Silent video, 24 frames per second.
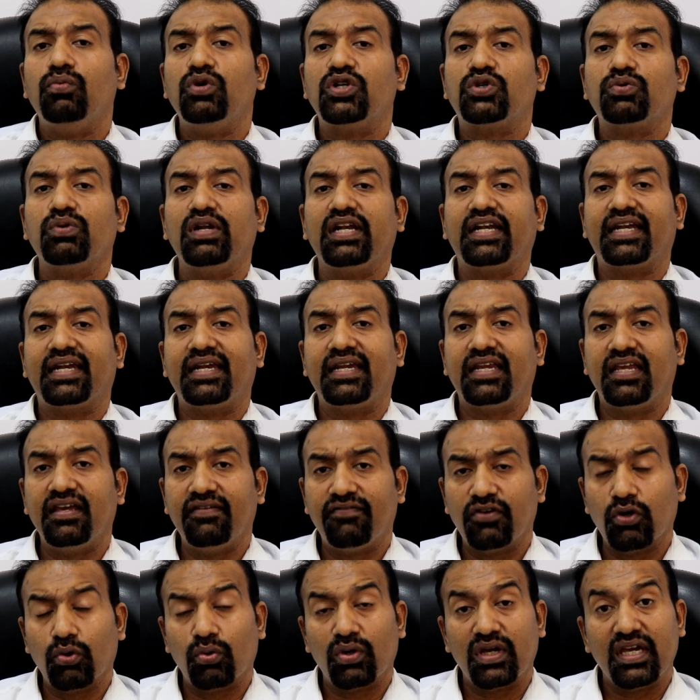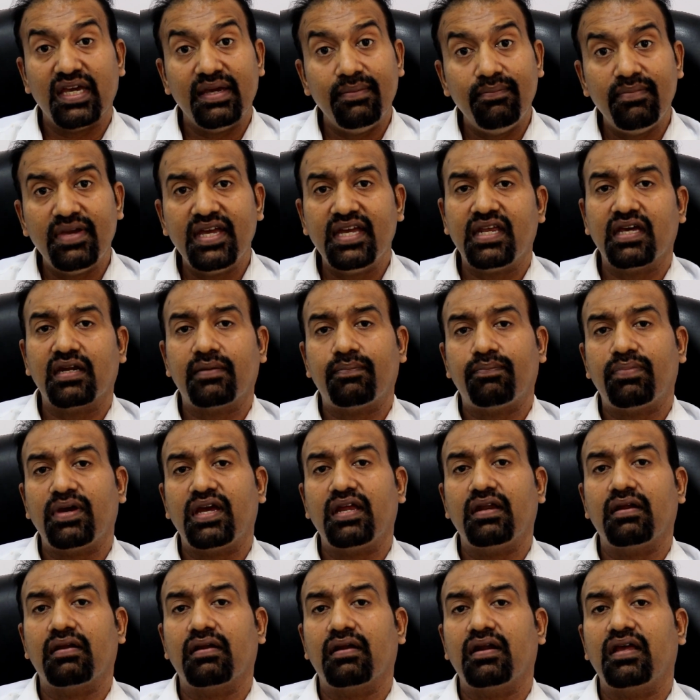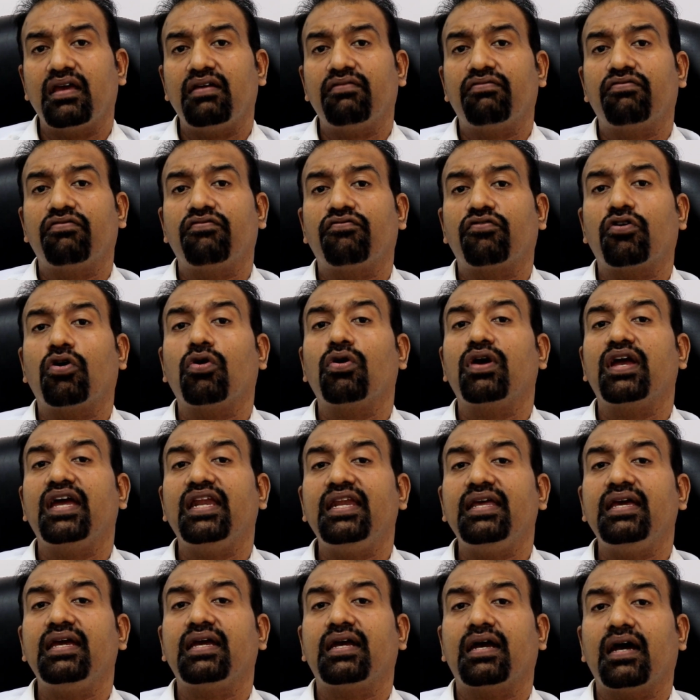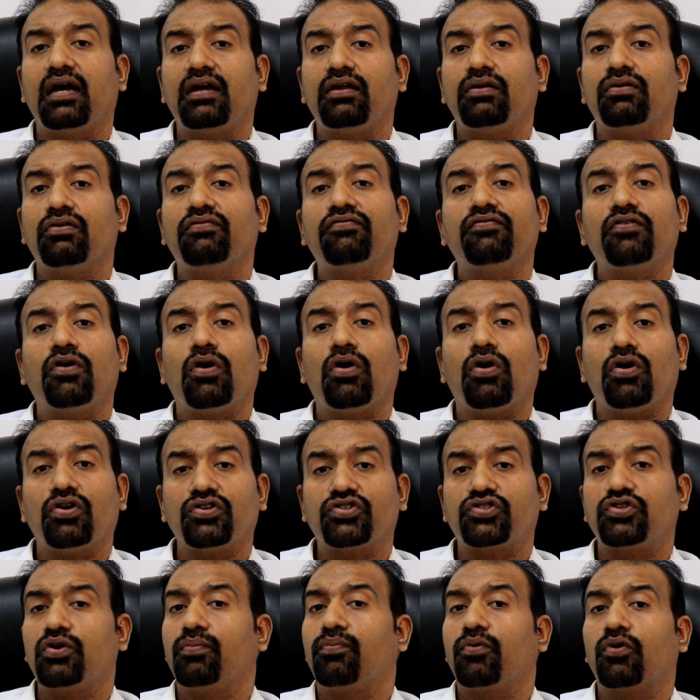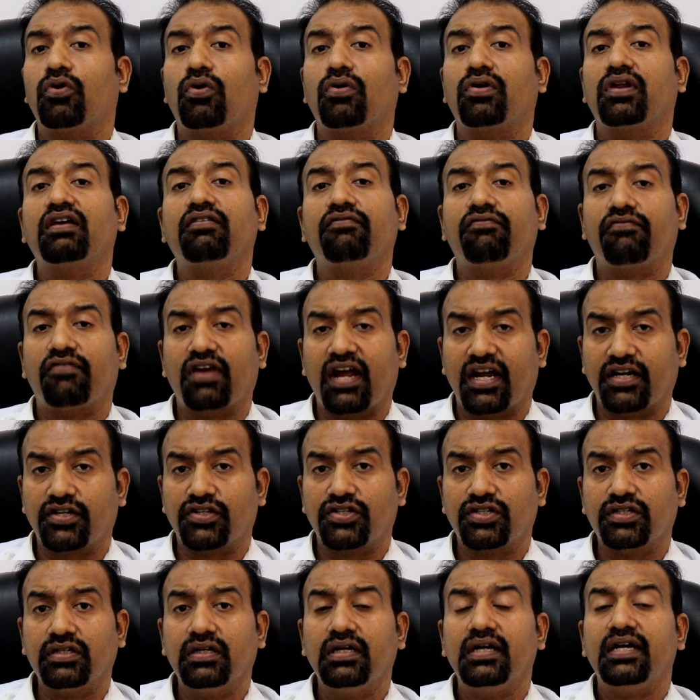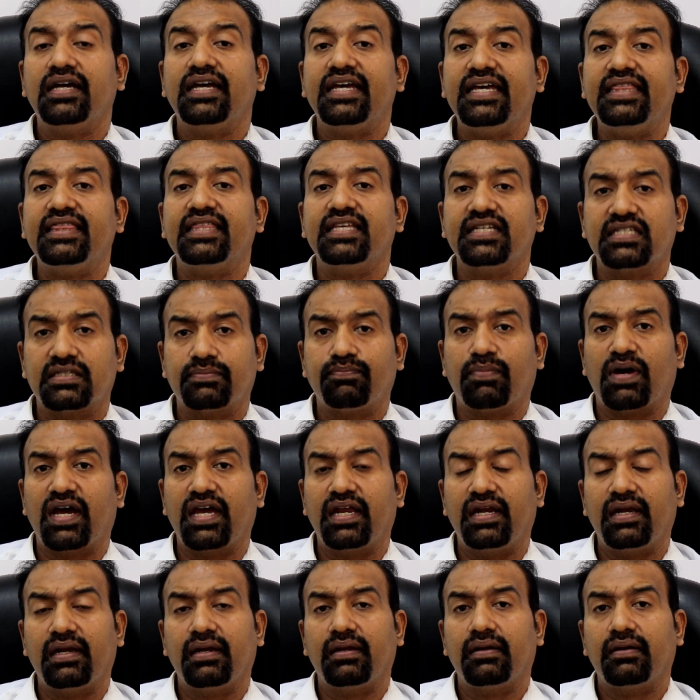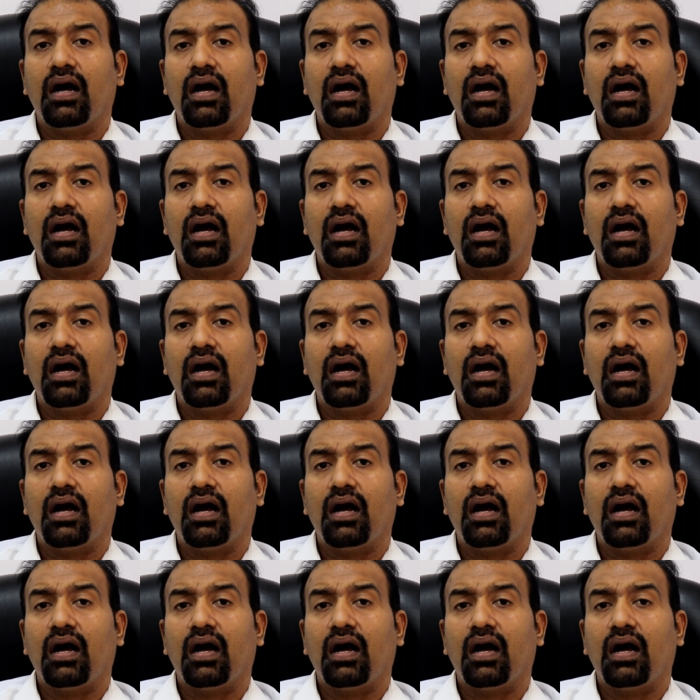which will give you immediate pain relief from any kind of osteoporotic fracture in the spine.